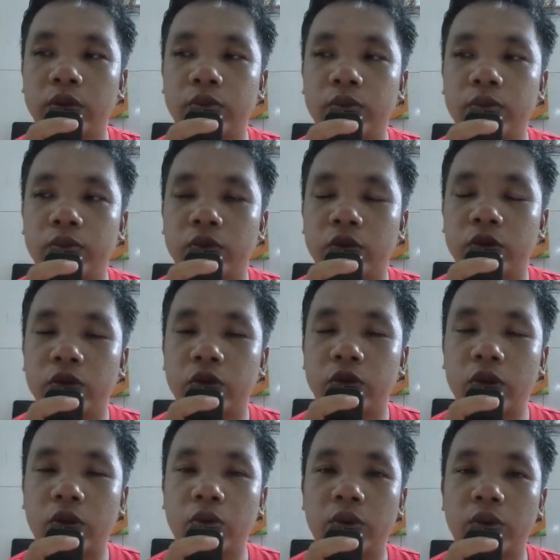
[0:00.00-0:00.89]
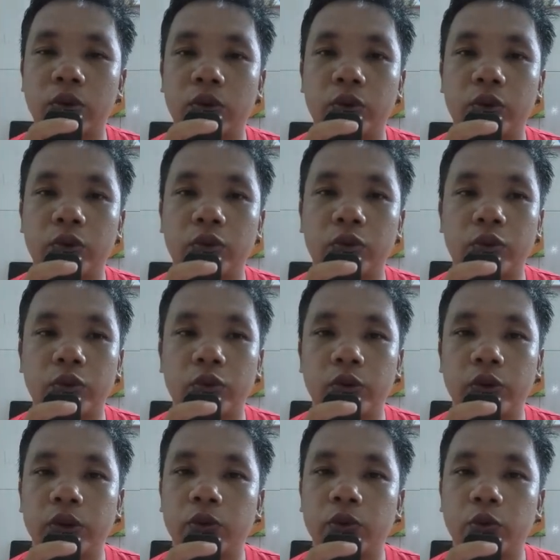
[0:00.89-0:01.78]
Emma looked at
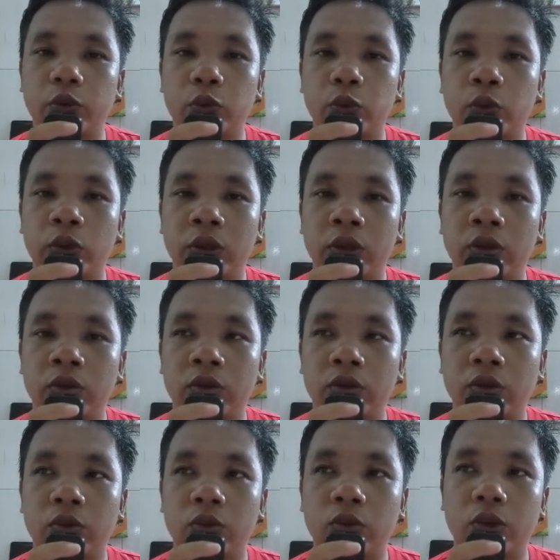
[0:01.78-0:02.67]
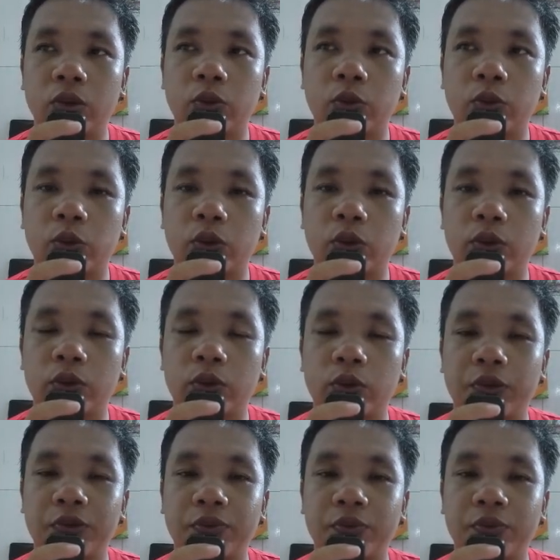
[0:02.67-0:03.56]
Lucas. Emotion
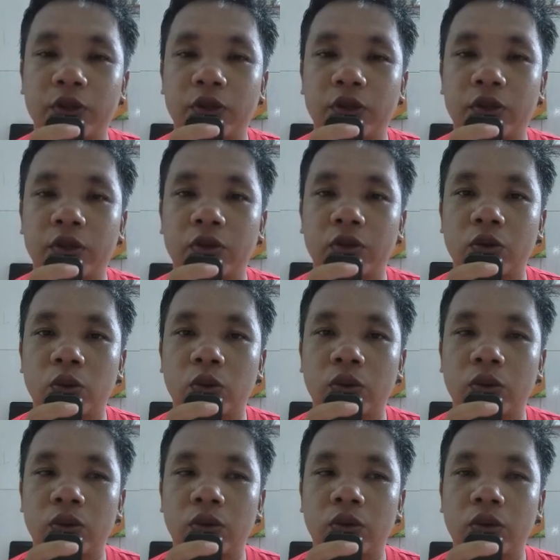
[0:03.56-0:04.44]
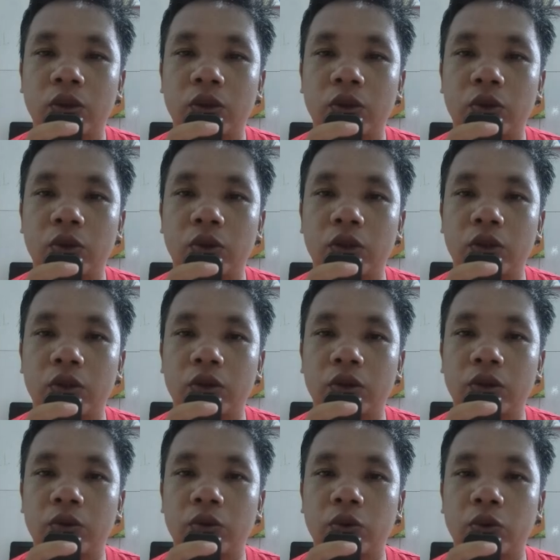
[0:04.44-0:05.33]
swelling within her.
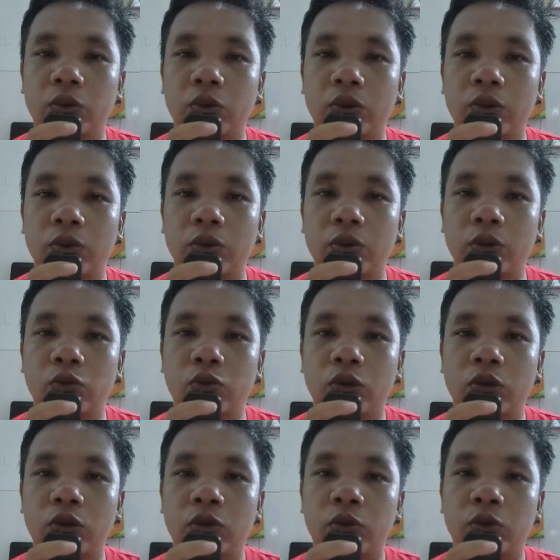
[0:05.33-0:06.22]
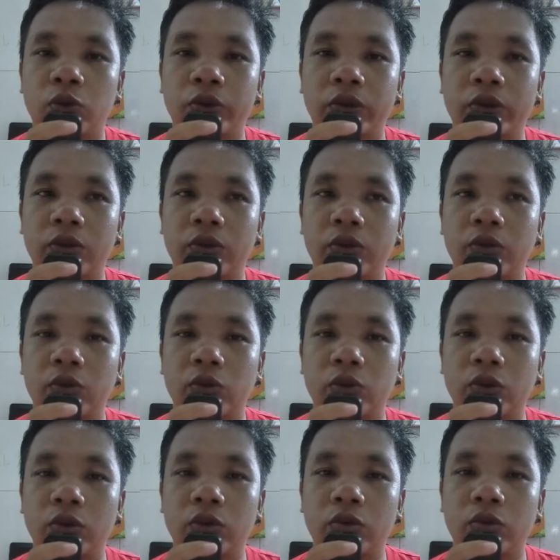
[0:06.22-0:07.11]
She didn't know what to say in that
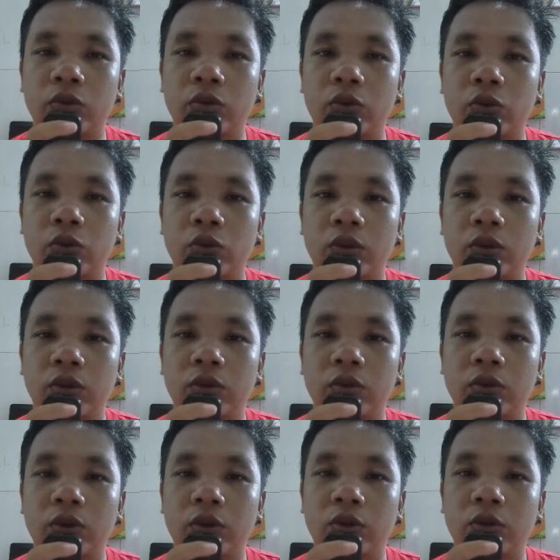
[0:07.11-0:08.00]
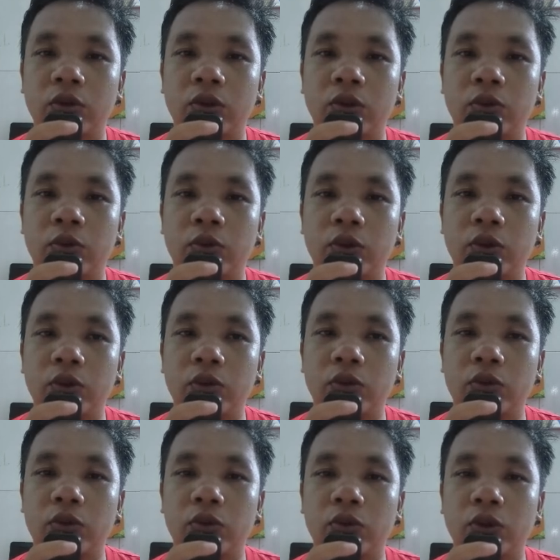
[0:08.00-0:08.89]
moment. But the
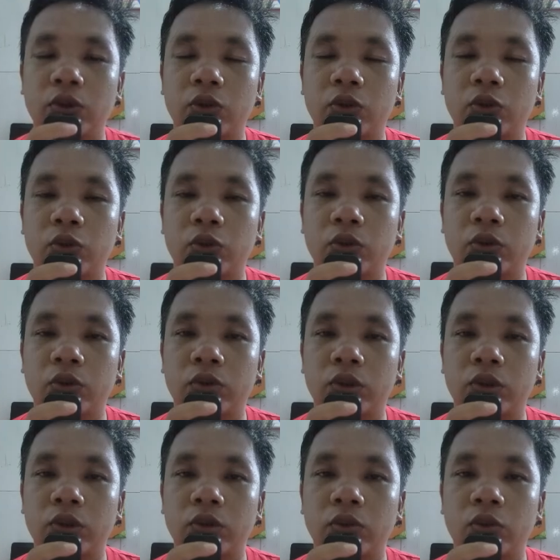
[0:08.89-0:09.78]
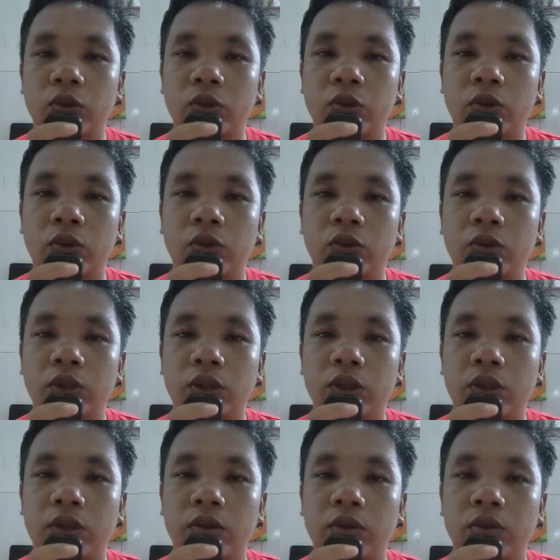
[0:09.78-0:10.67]
sincerity in Lucas's eyes told her
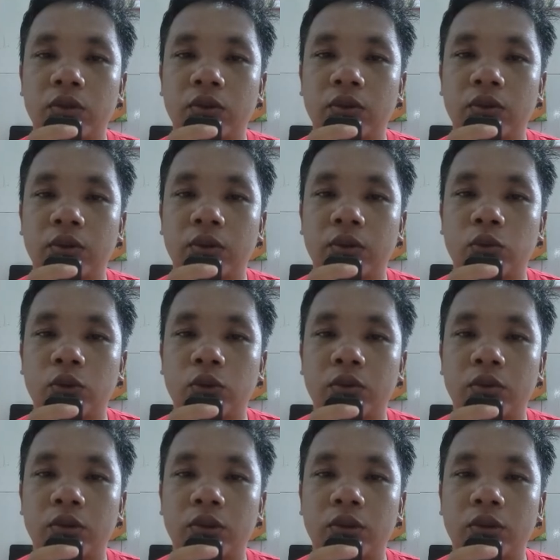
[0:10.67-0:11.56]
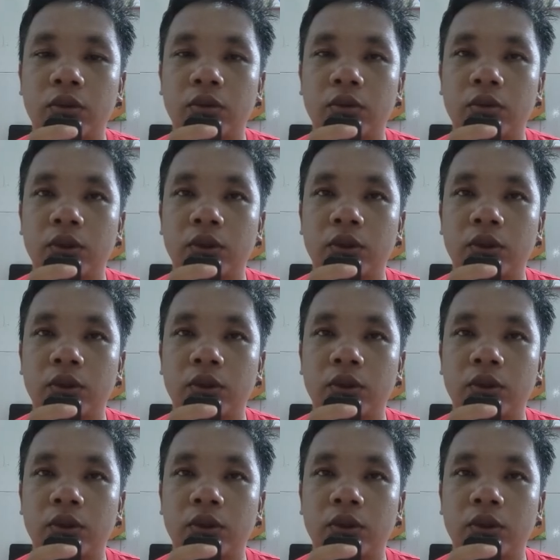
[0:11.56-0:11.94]
everything she needed to know.